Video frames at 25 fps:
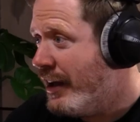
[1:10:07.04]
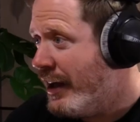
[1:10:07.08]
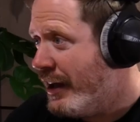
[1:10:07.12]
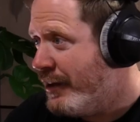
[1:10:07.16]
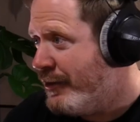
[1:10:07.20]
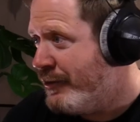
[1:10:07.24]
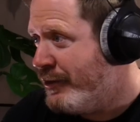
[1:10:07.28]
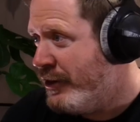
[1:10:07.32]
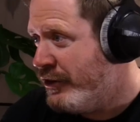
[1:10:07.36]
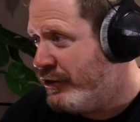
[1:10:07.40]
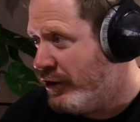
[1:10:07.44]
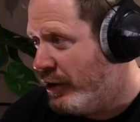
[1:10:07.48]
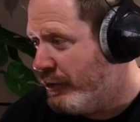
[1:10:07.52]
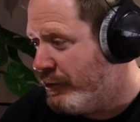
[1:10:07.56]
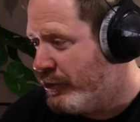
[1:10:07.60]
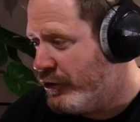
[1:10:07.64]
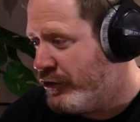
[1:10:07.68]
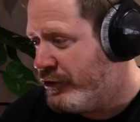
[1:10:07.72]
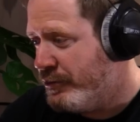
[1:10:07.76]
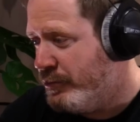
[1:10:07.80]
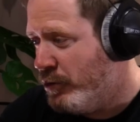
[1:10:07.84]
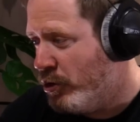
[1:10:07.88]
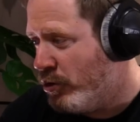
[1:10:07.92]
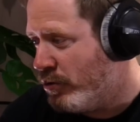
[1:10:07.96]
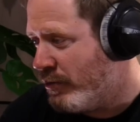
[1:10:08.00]
fish over a
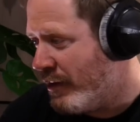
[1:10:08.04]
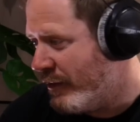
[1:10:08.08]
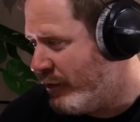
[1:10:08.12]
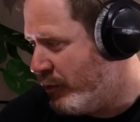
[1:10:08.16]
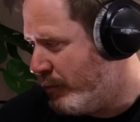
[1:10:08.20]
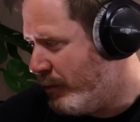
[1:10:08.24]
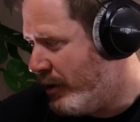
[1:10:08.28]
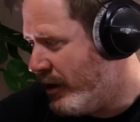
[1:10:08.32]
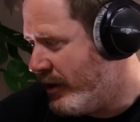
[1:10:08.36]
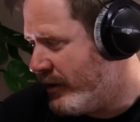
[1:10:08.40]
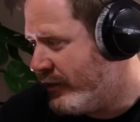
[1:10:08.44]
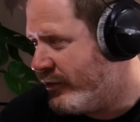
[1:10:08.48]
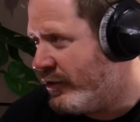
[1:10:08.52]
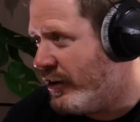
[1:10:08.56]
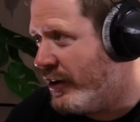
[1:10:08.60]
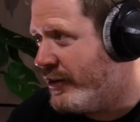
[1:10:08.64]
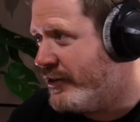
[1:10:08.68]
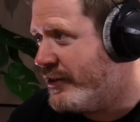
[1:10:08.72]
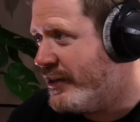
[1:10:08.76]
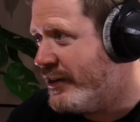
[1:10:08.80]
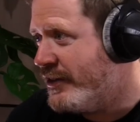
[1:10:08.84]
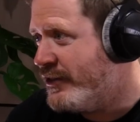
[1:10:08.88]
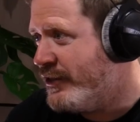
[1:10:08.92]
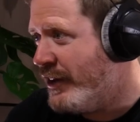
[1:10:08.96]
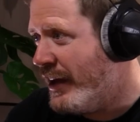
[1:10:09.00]
small gravel bar the size
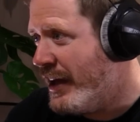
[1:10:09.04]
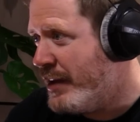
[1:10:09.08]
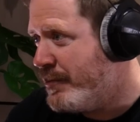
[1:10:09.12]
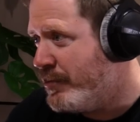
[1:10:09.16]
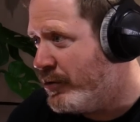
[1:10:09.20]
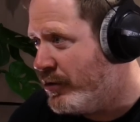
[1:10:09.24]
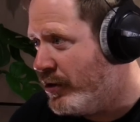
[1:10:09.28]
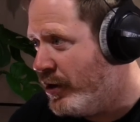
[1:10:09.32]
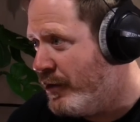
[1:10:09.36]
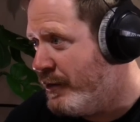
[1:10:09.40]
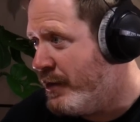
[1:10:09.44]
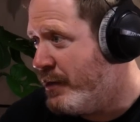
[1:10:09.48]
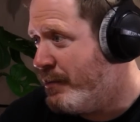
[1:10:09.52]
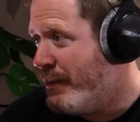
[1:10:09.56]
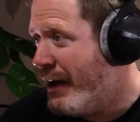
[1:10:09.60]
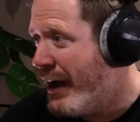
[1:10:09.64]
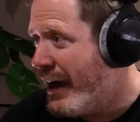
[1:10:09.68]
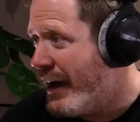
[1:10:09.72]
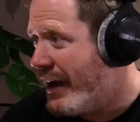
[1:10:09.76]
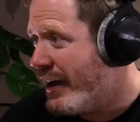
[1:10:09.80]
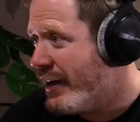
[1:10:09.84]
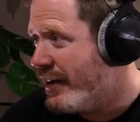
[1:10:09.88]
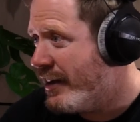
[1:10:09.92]
of this table over the back.